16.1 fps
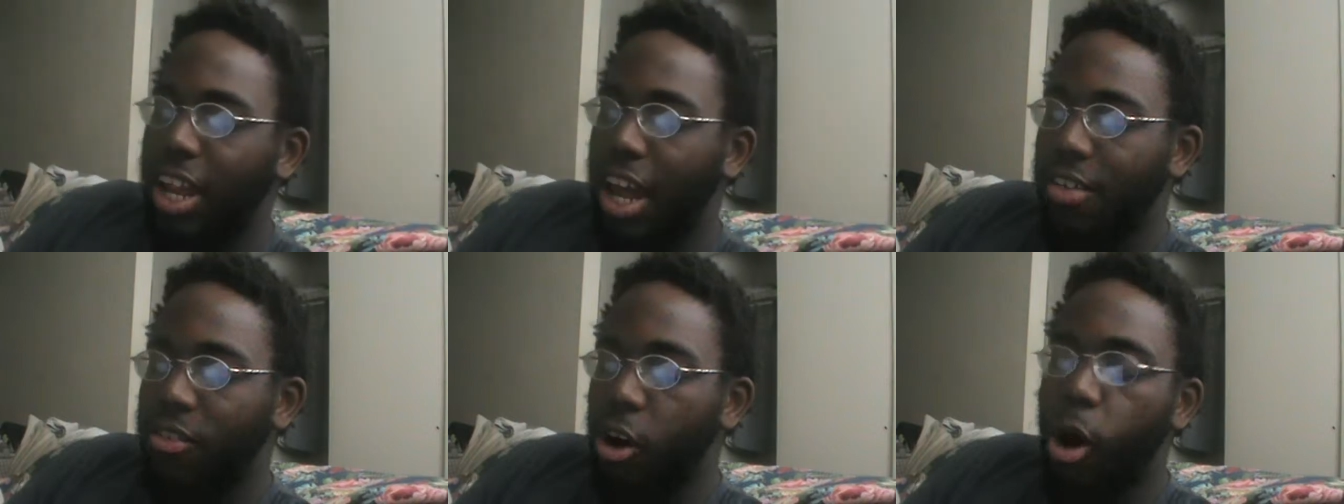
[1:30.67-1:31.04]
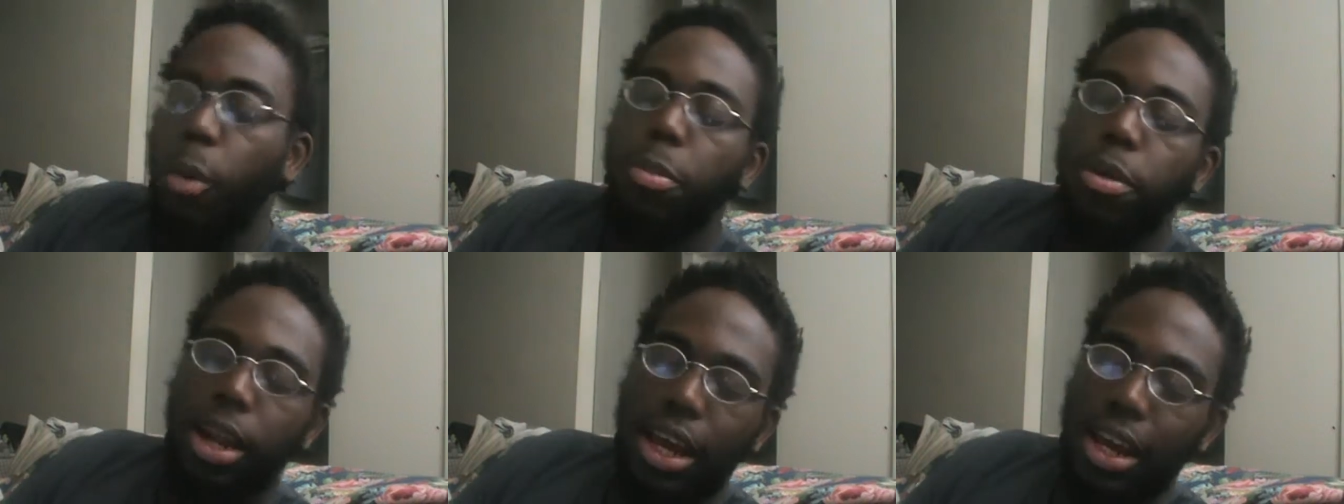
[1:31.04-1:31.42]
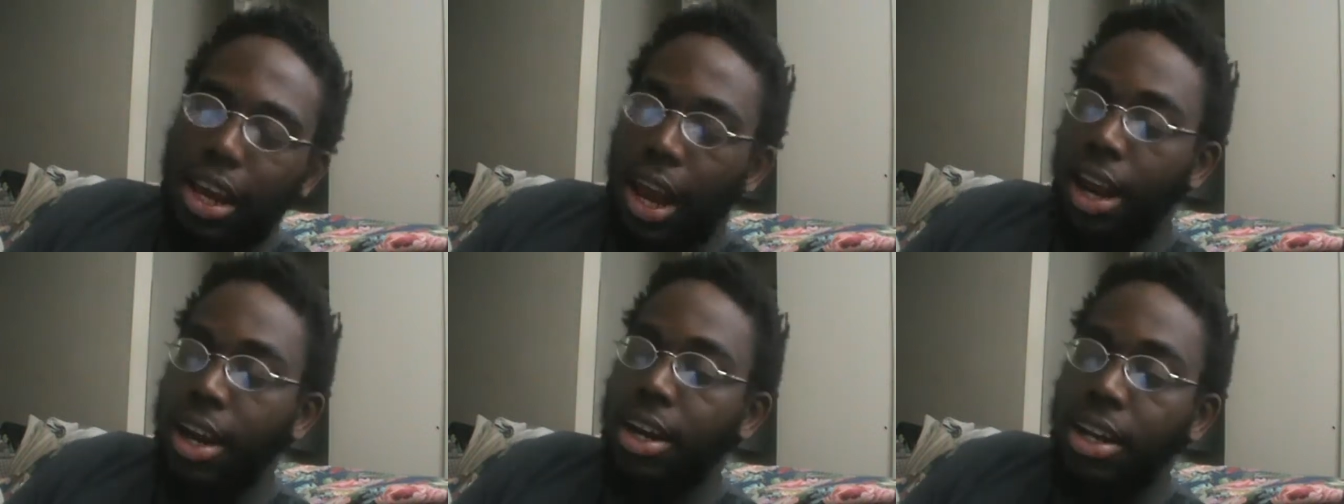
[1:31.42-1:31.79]
have all played
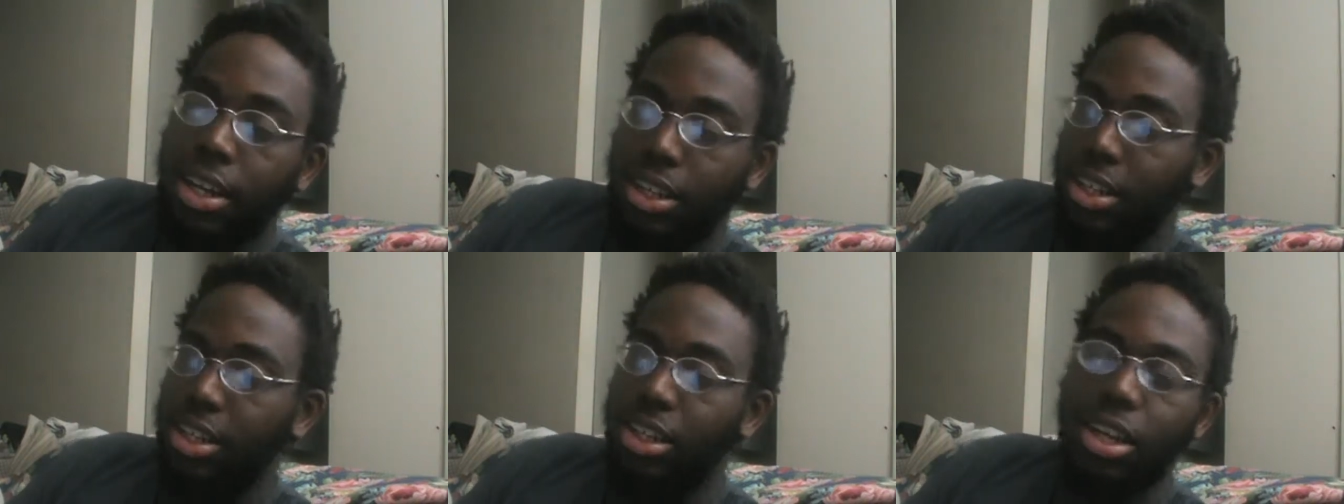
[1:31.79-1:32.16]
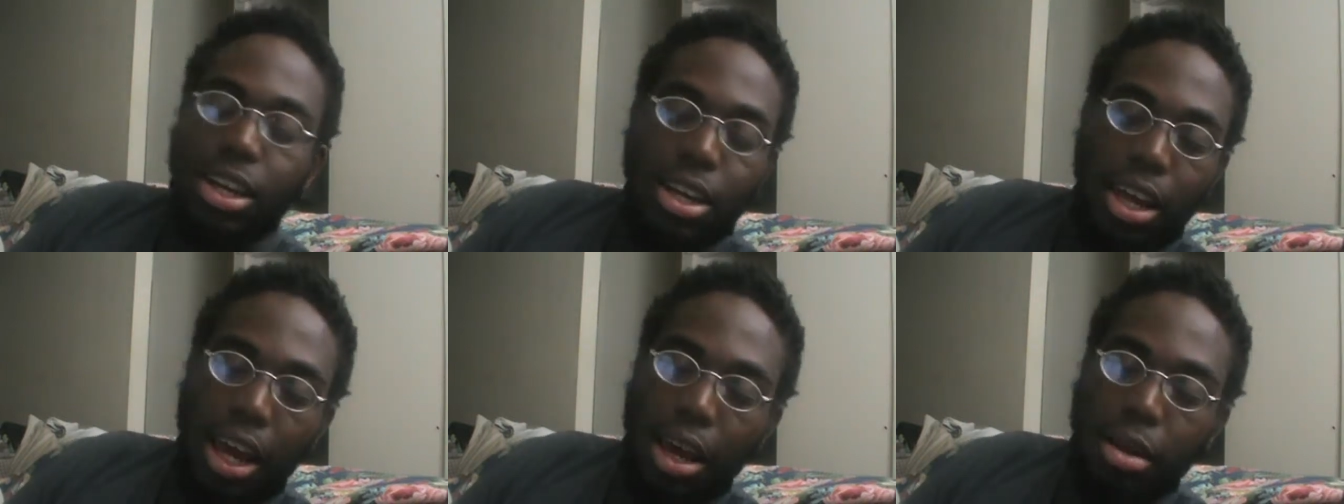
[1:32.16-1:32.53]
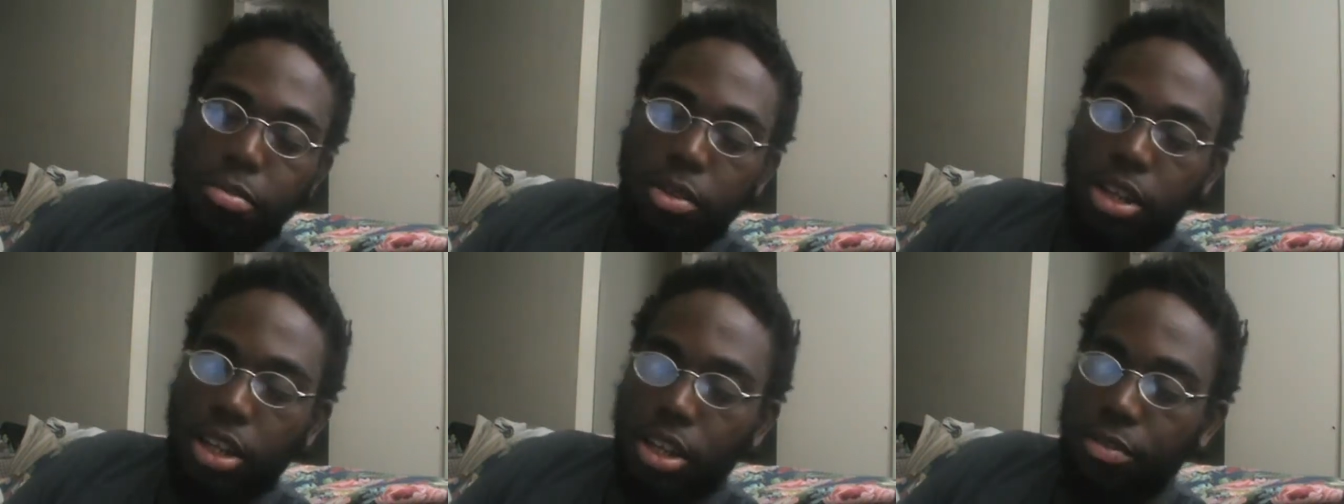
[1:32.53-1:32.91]
at least 10
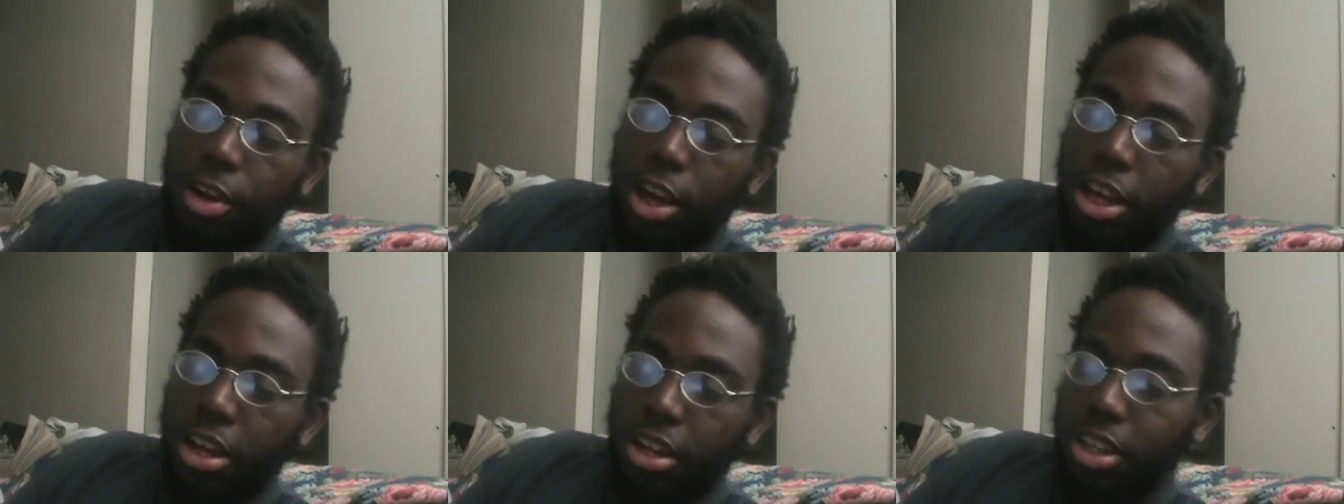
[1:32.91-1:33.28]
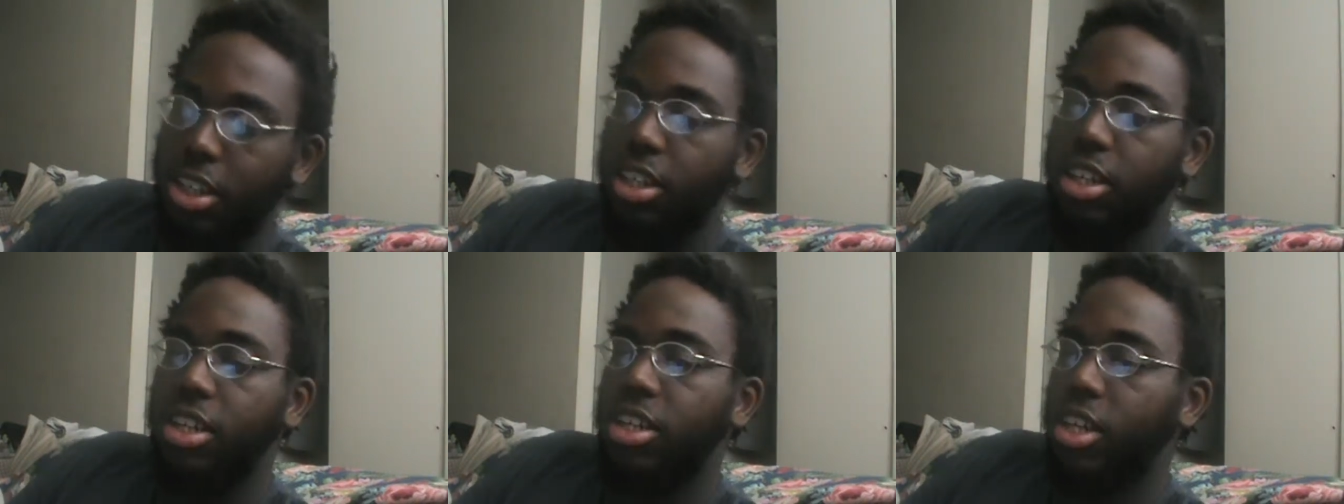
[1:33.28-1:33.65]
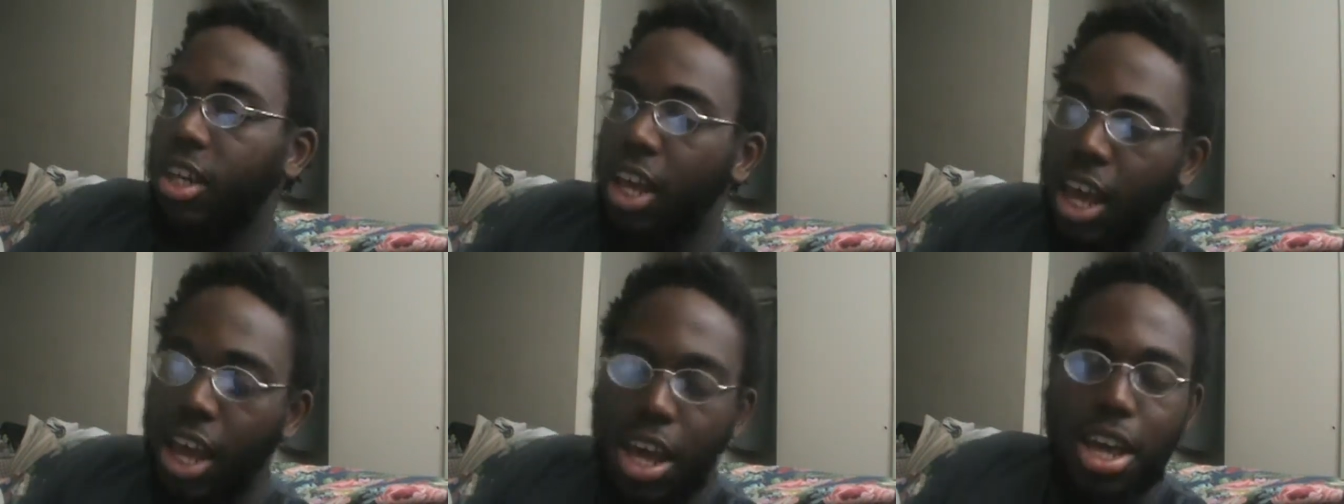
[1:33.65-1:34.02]
games in the regular season,